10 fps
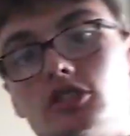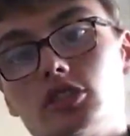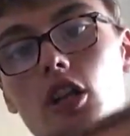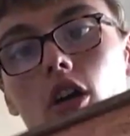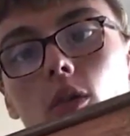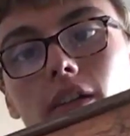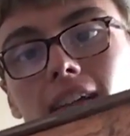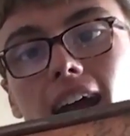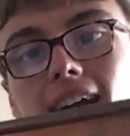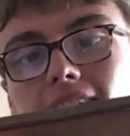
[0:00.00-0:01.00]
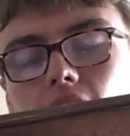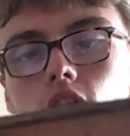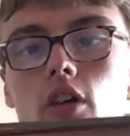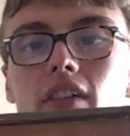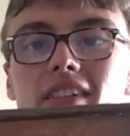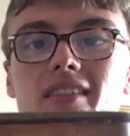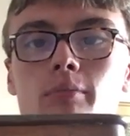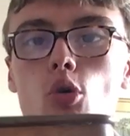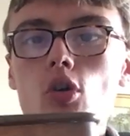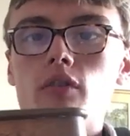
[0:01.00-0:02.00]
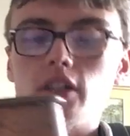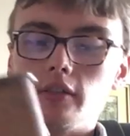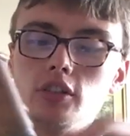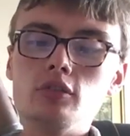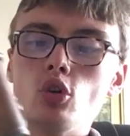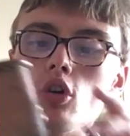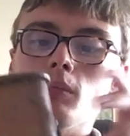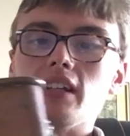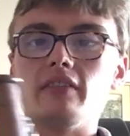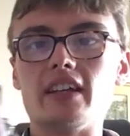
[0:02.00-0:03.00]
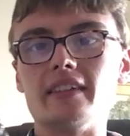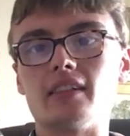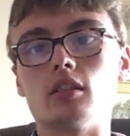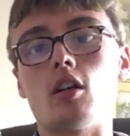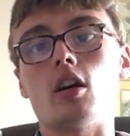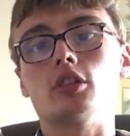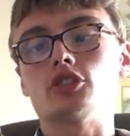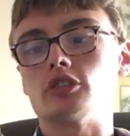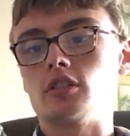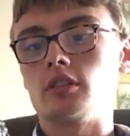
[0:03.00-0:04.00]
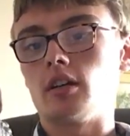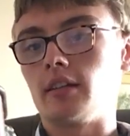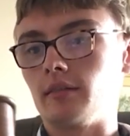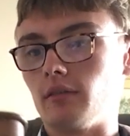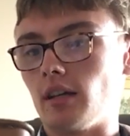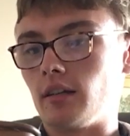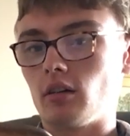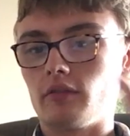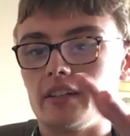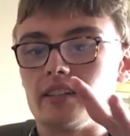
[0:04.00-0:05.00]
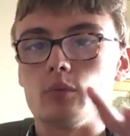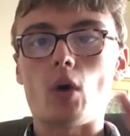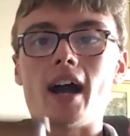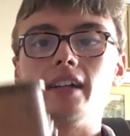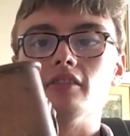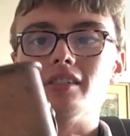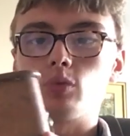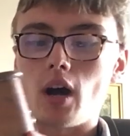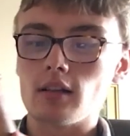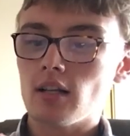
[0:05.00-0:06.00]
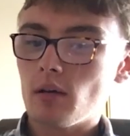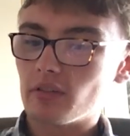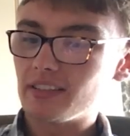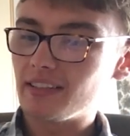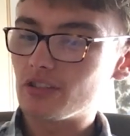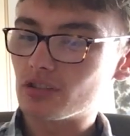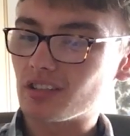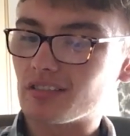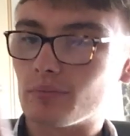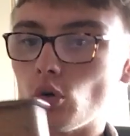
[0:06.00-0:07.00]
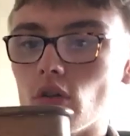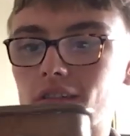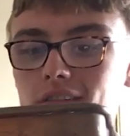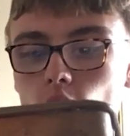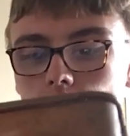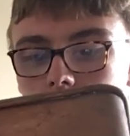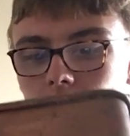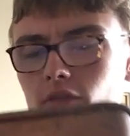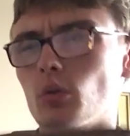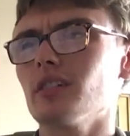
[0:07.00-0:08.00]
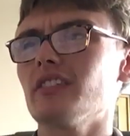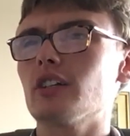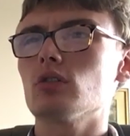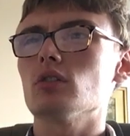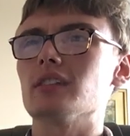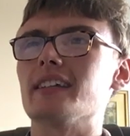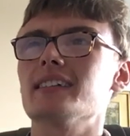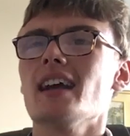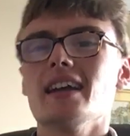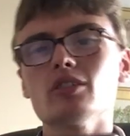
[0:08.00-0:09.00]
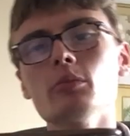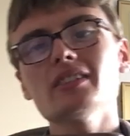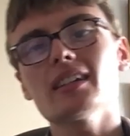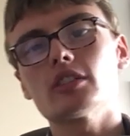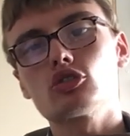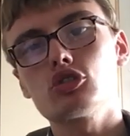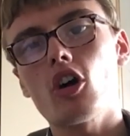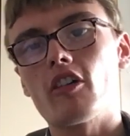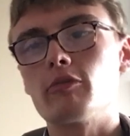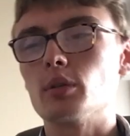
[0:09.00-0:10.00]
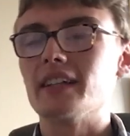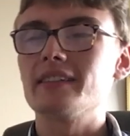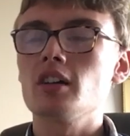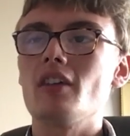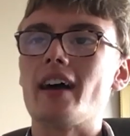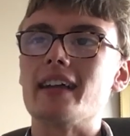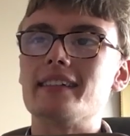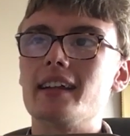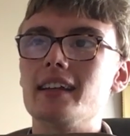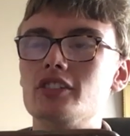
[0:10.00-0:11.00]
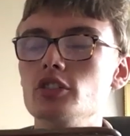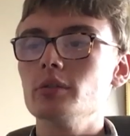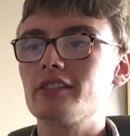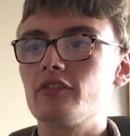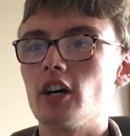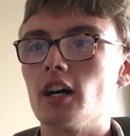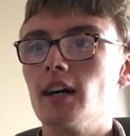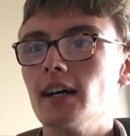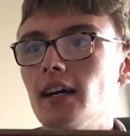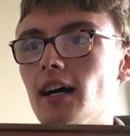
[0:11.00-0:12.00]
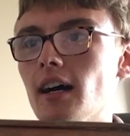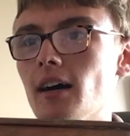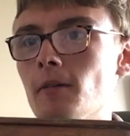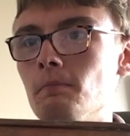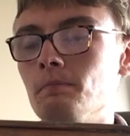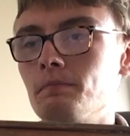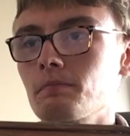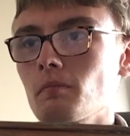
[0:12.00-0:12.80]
So next I've got this small, that normally these are larger and, and, and obviously wider as well, but this is just a small sort of, what do we call it? It's almost like a trough, but it's not like, uh, it's used for, um,